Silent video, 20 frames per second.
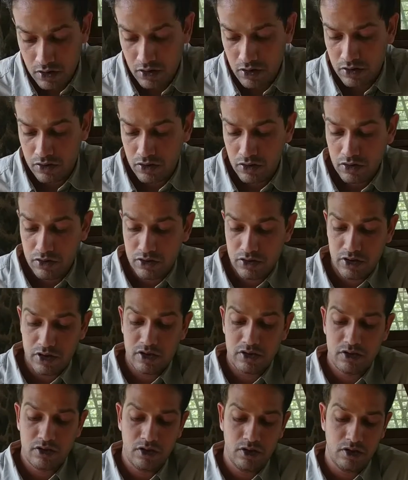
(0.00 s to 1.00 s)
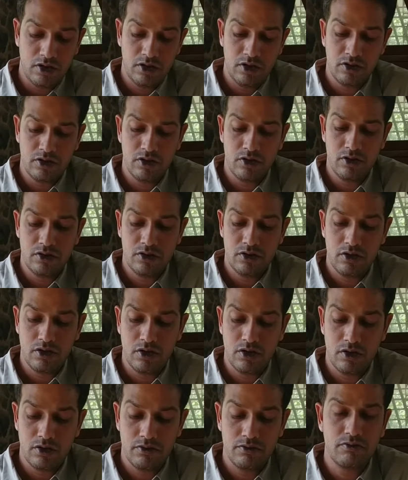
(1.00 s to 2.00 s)
So as you can see, this is
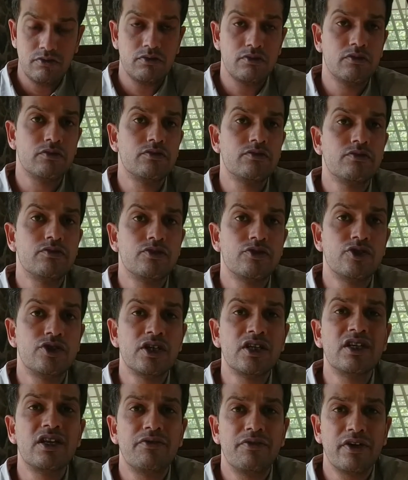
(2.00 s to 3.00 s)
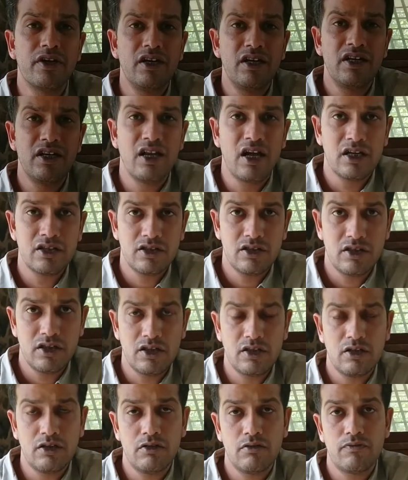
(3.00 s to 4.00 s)
significantly larger
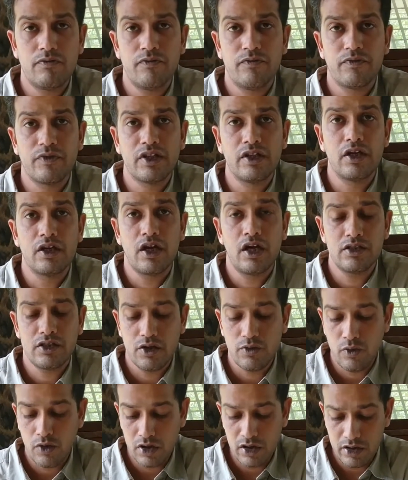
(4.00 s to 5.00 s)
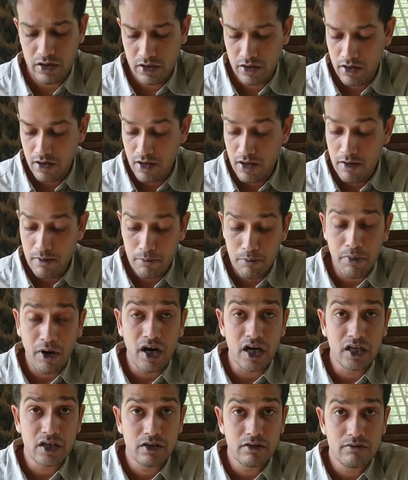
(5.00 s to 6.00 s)
than the classic wallet,
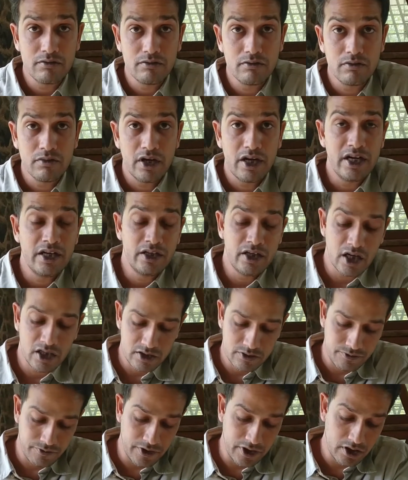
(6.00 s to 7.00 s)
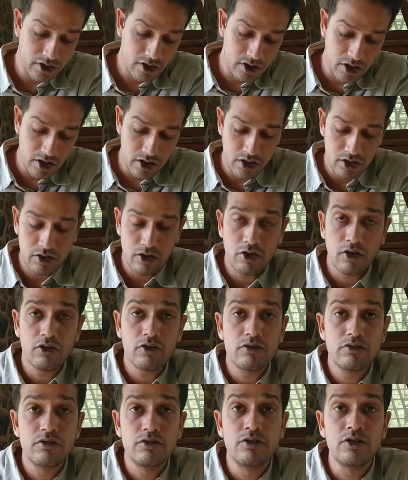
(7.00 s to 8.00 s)
but it does fit in your
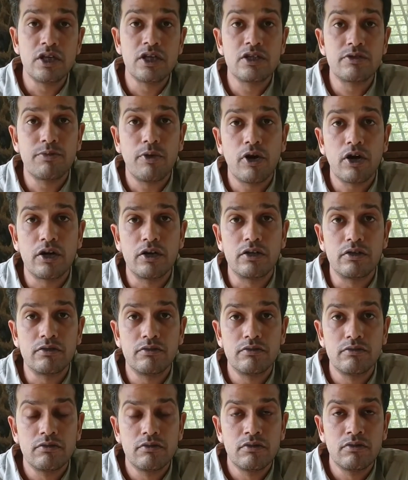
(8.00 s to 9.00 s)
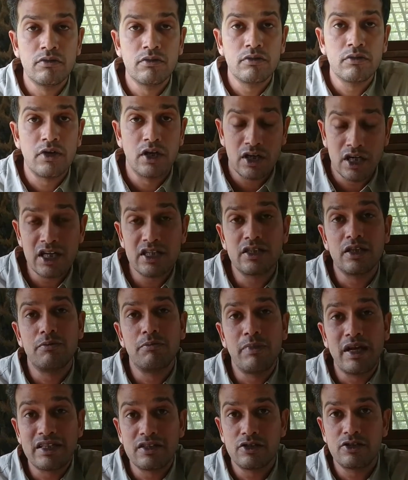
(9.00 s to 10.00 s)
jeans pocket, at least in
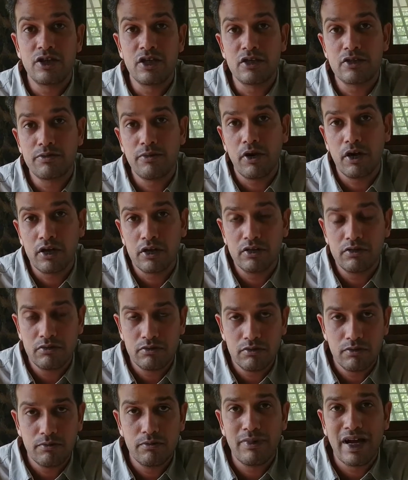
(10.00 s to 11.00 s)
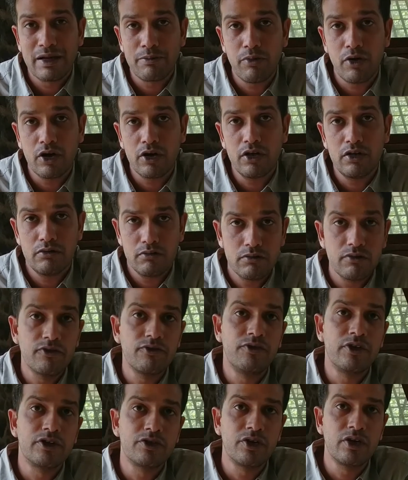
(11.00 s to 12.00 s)
men's jeans pocket. Back pocket
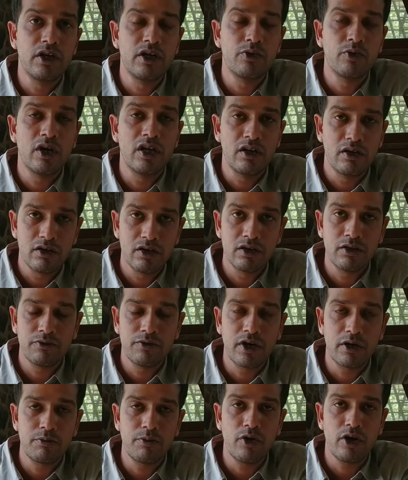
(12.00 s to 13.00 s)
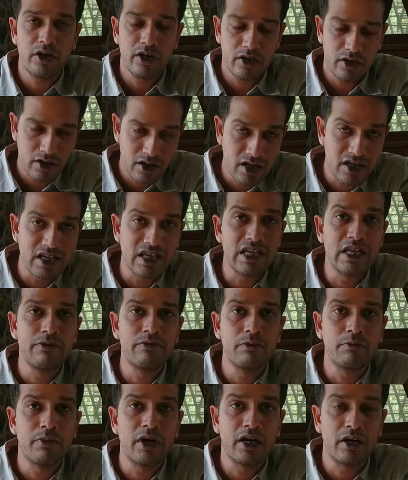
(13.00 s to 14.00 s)
fits really well. In the front pocket, even
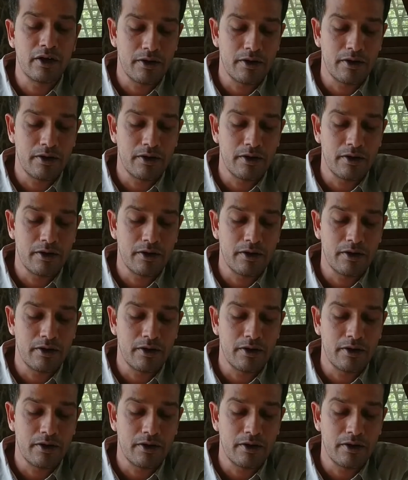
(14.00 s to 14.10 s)
better.